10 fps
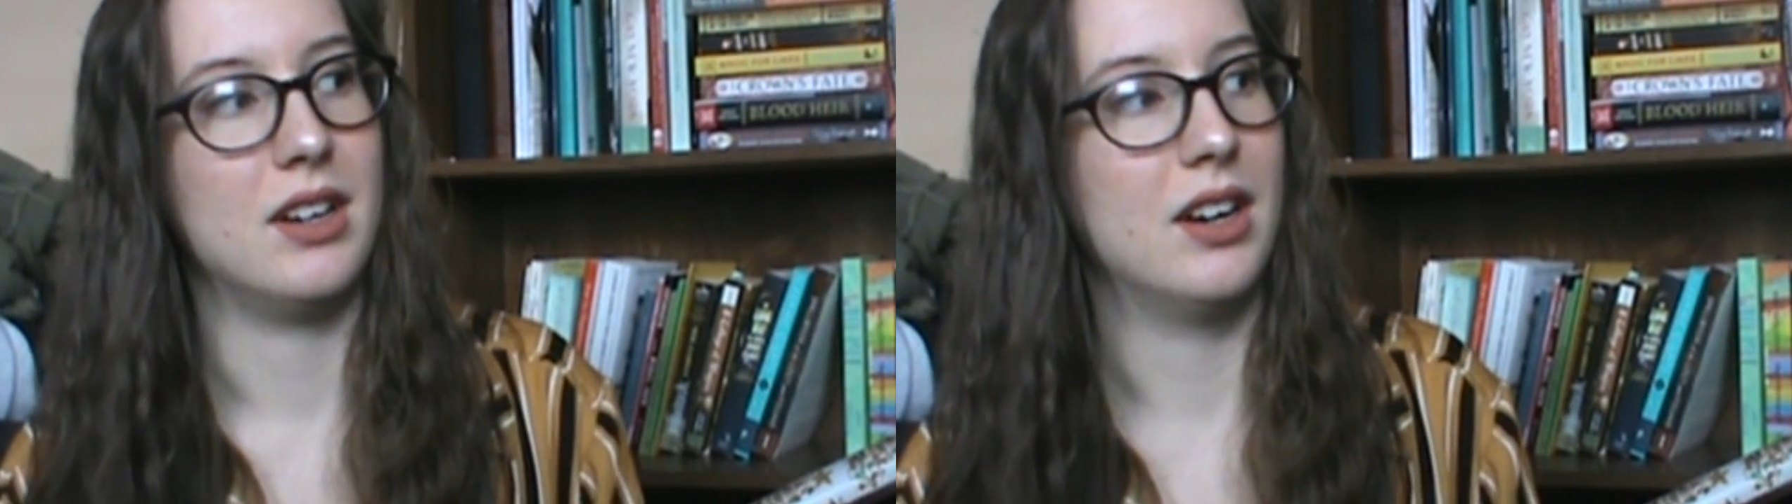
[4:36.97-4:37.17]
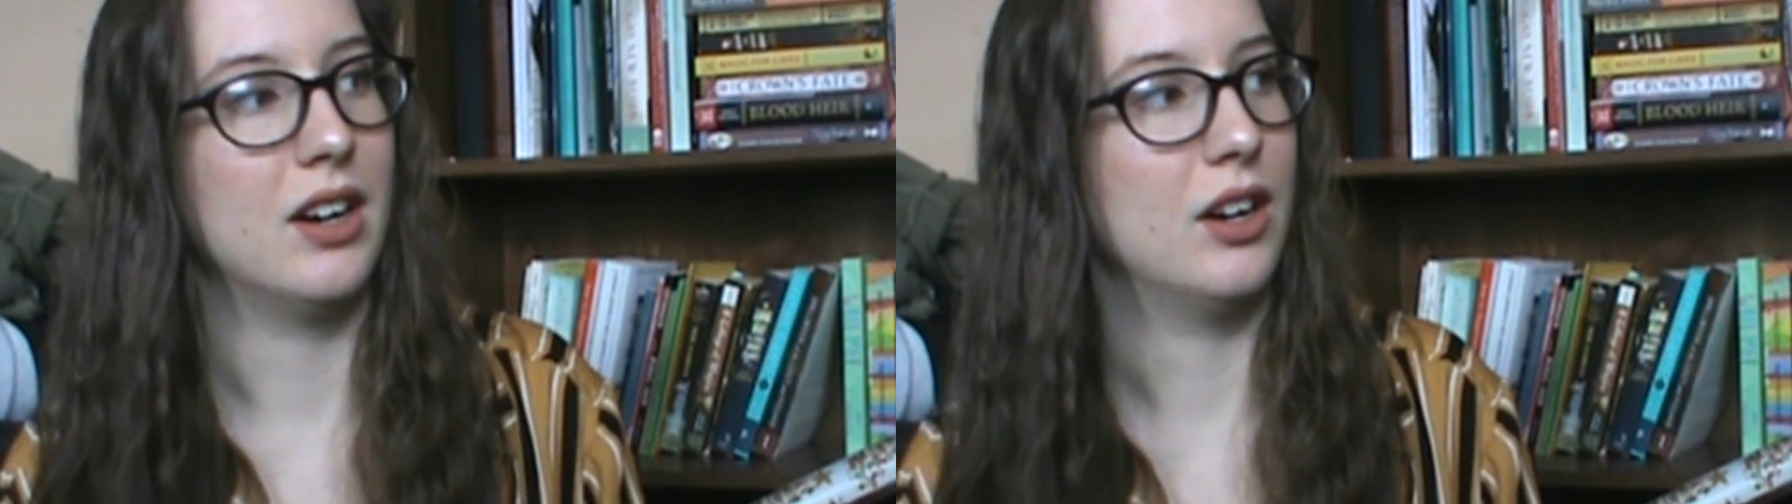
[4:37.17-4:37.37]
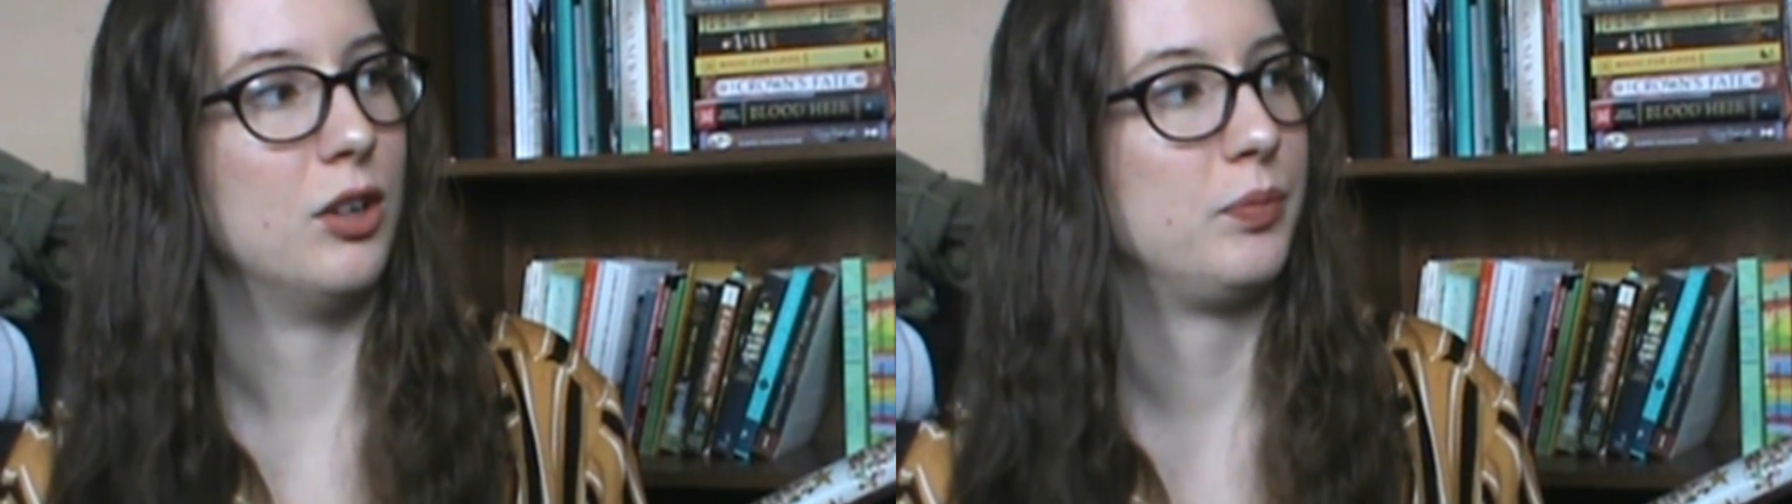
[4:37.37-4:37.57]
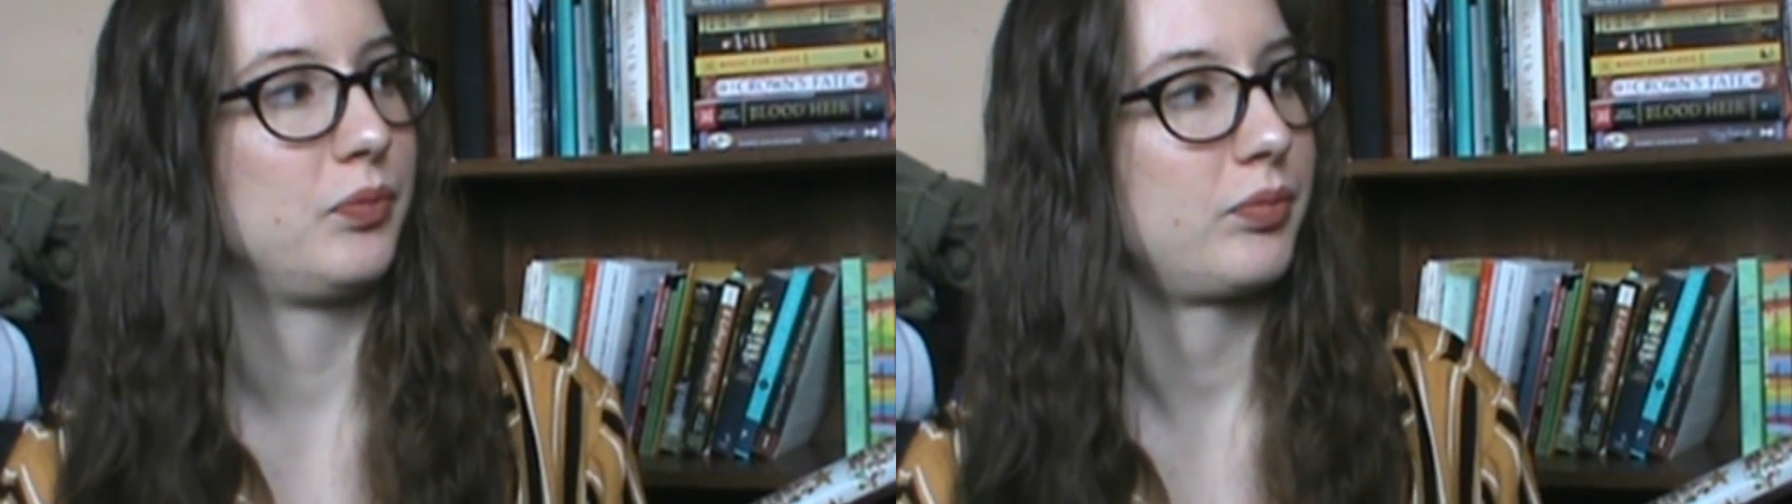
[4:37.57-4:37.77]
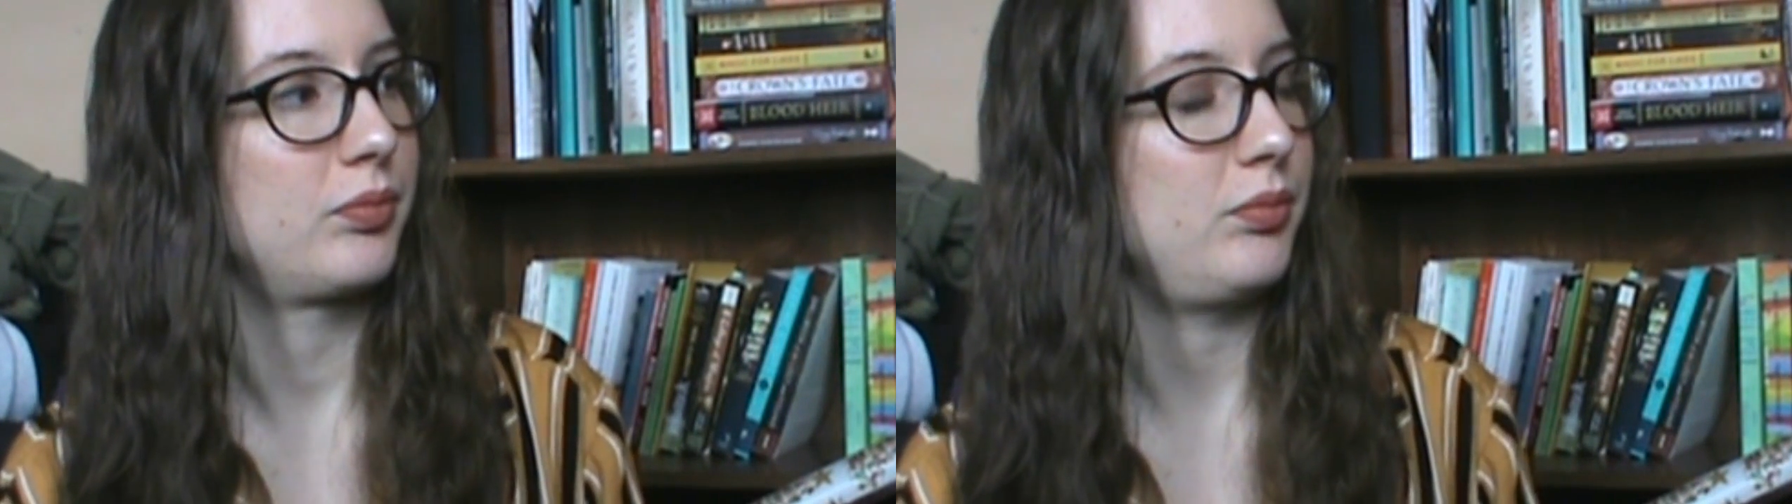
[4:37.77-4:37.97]

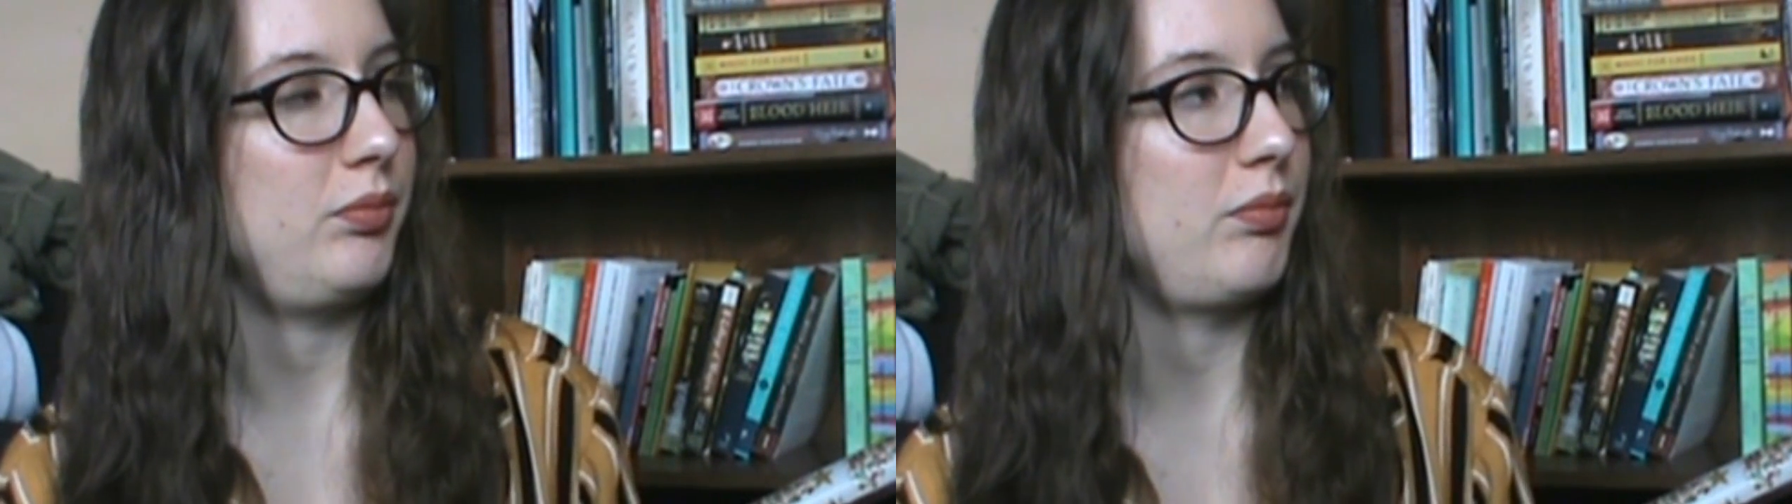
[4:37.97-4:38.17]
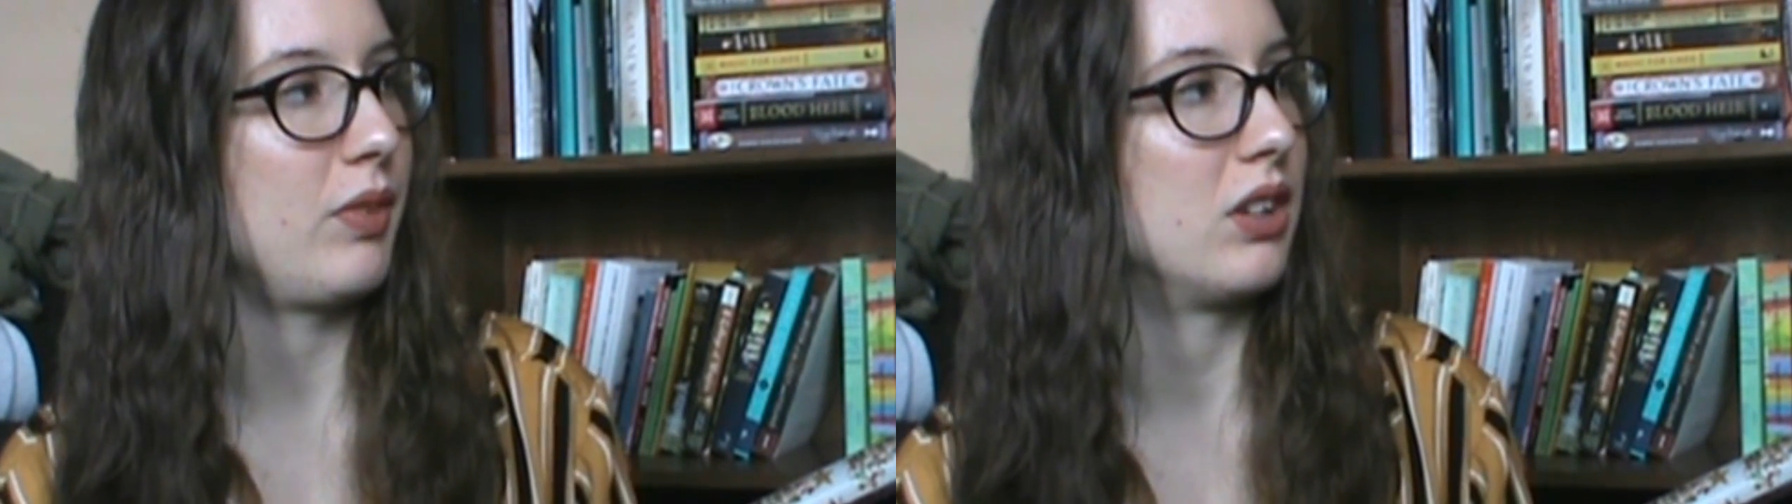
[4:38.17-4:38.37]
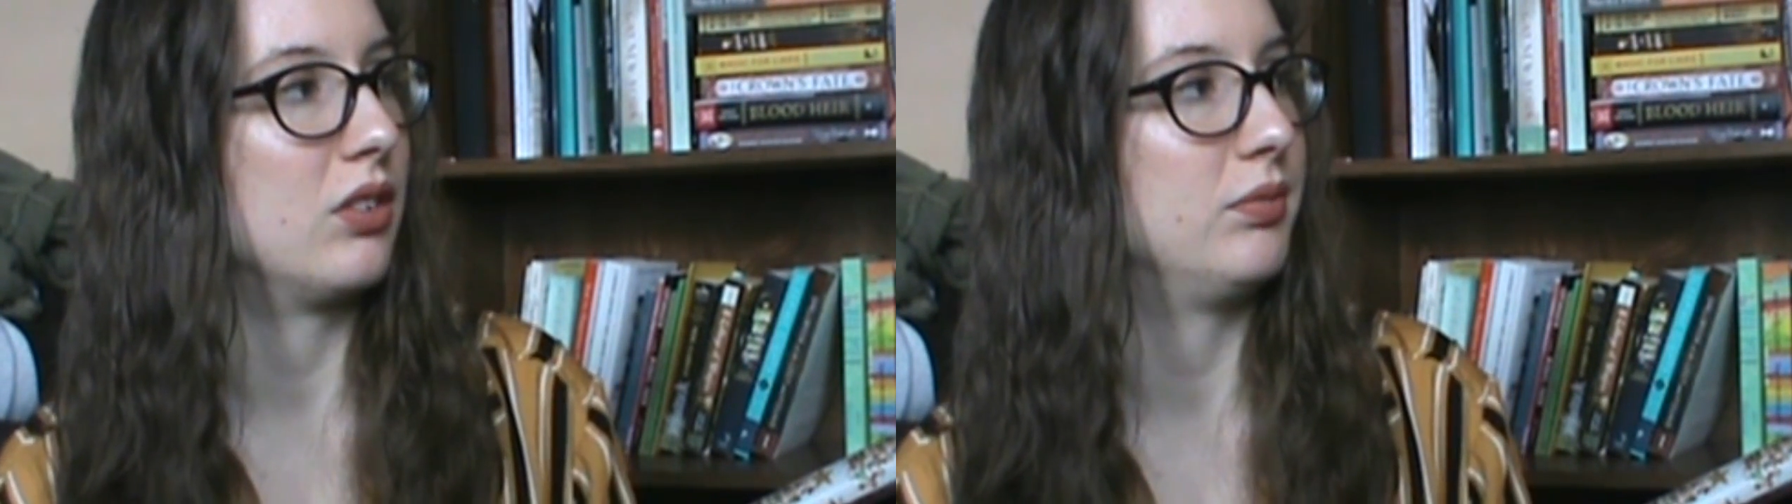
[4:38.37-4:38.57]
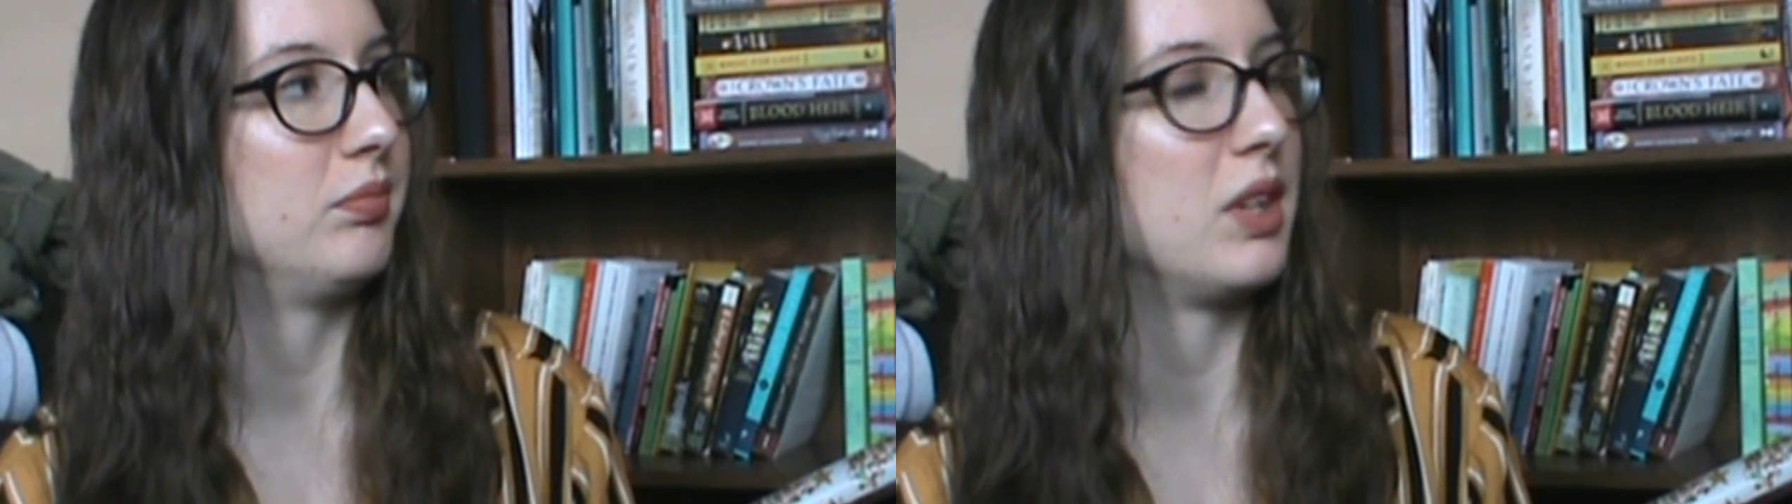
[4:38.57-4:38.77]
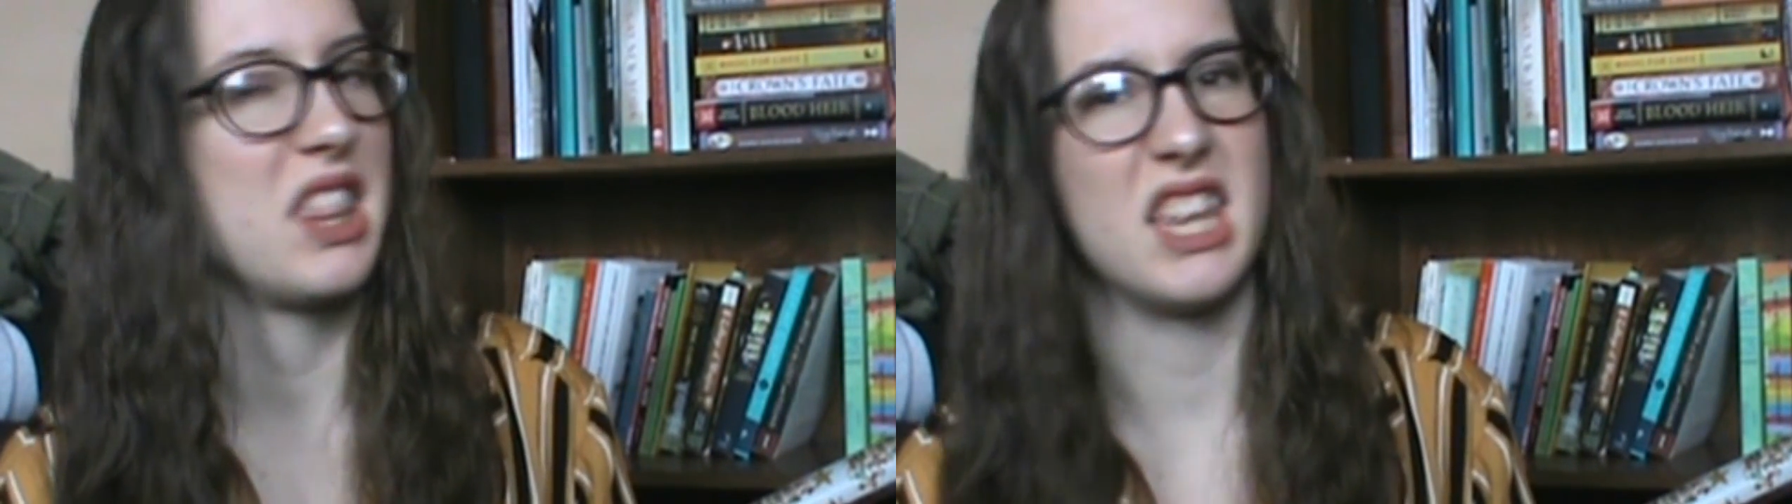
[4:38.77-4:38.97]

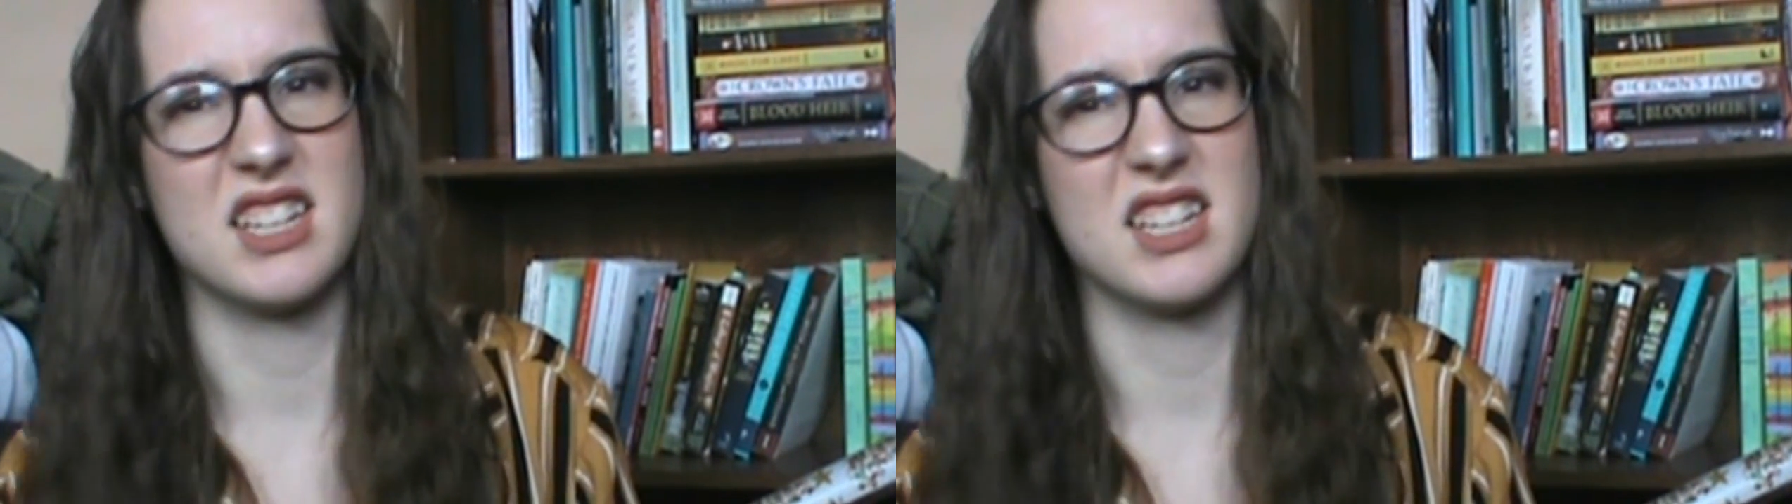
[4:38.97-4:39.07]
and